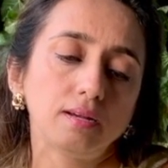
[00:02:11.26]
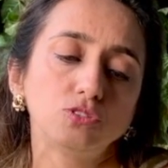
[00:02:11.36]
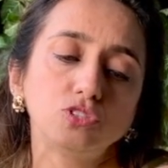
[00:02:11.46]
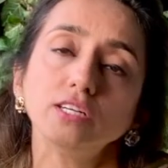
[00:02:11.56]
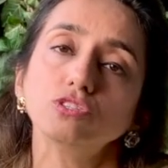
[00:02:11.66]

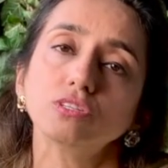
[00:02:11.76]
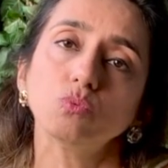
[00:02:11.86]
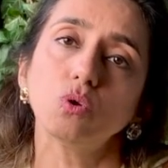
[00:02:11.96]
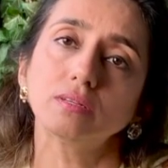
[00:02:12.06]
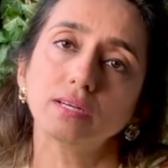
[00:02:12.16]
Change the
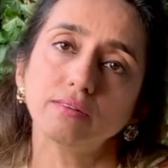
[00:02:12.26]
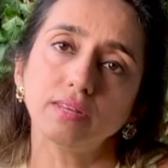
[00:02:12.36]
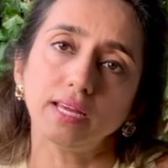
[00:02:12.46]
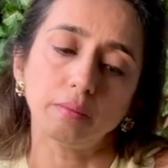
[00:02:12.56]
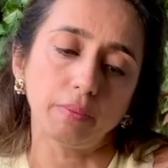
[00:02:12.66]
water if
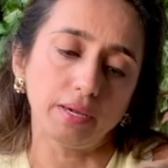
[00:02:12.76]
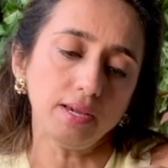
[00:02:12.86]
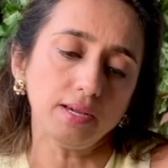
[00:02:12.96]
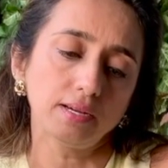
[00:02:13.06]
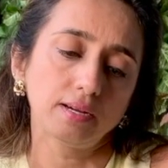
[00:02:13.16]
need be
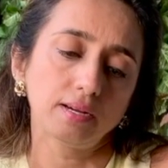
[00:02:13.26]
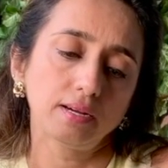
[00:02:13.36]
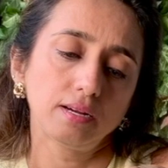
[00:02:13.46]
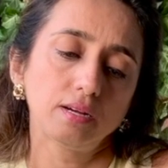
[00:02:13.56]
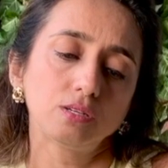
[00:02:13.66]

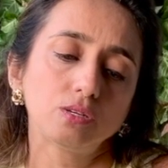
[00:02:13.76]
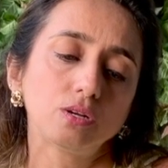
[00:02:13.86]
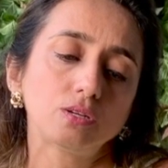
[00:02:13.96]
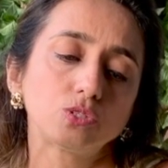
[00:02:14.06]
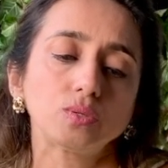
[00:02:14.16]

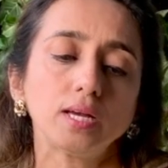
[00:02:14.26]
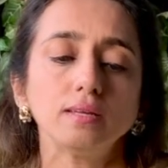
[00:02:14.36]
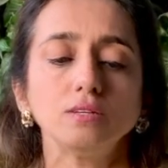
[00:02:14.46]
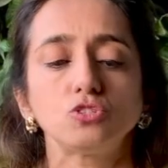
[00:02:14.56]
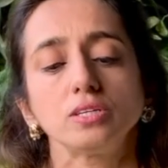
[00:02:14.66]
so that
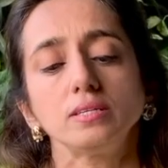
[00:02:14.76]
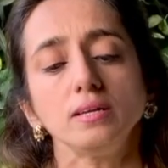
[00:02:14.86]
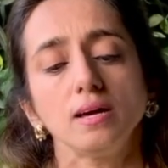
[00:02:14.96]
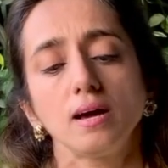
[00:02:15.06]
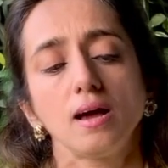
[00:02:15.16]
the gin
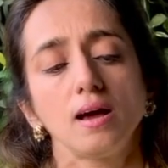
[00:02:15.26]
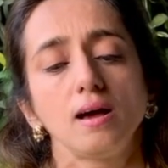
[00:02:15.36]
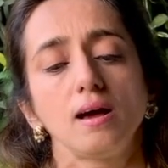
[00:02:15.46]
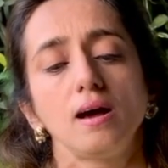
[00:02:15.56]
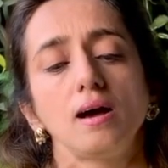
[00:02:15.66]

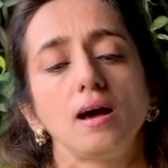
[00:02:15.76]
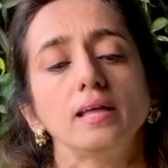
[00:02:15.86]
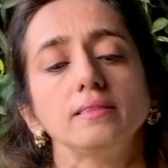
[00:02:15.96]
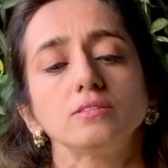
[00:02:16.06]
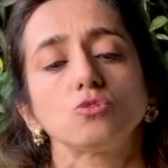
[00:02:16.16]

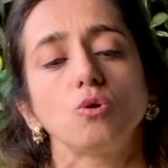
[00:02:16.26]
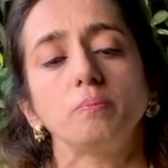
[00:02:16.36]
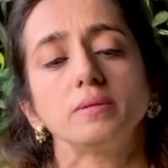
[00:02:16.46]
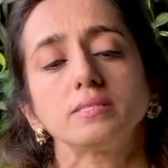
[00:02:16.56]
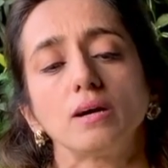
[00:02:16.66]
and the soap
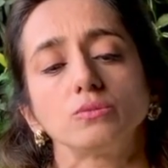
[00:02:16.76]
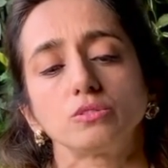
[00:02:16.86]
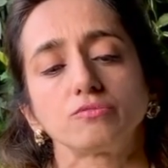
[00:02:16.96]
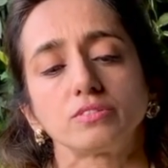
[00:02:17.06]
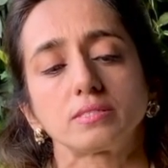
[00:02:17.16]
is out
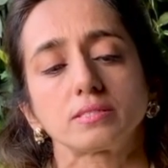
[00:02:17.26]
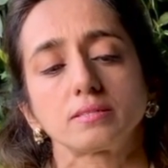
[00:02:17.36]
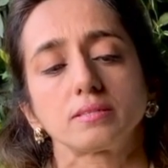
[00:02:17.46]
of it.